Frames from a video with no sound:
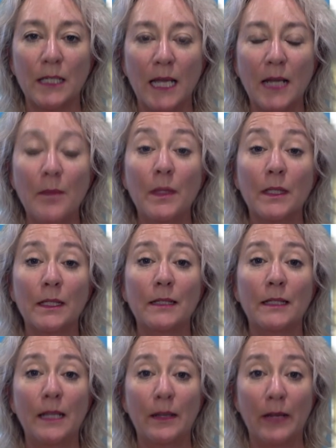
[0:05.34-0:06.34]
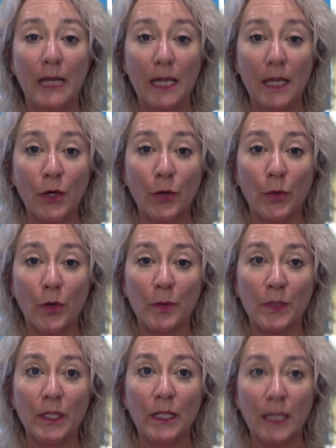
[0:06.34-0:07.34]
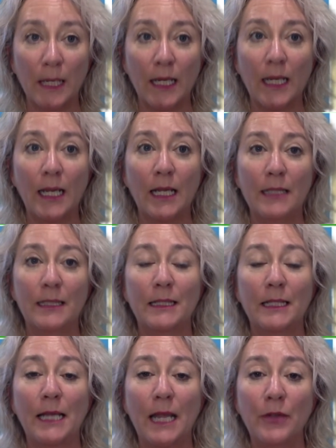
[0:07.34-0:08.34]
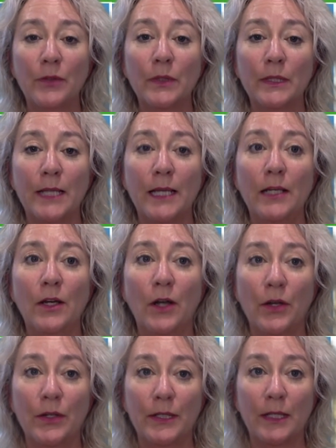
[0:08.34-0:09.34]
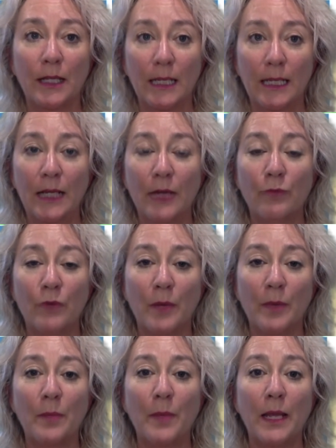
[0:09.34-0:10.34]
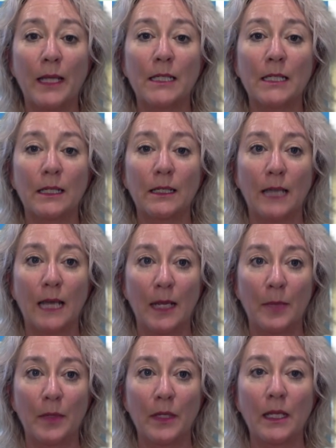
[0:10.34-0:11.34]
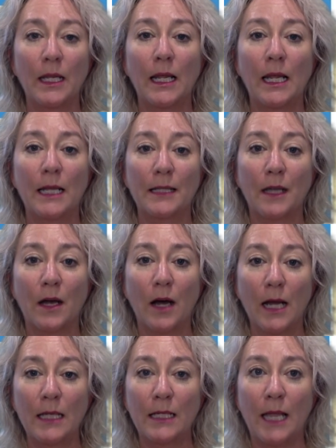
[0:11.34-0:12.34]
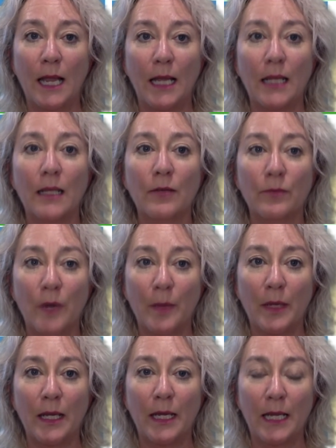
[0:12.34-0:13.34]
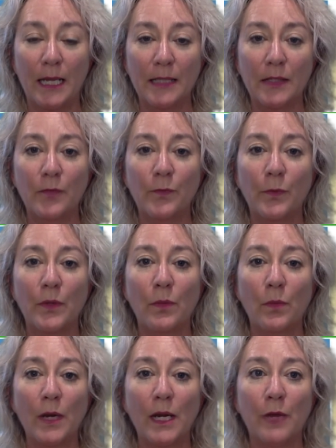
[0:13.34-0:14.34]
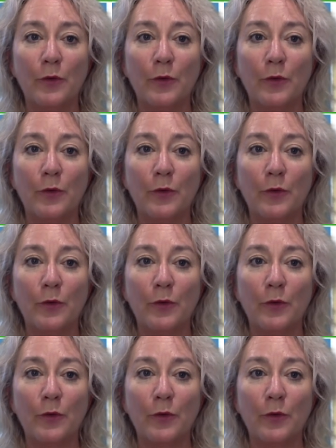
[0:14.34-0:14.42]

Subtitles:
tape. This is their eco option. This is a natural cellulose clear rubber packaging tape. It is a high-tech rubber adhesive with 100%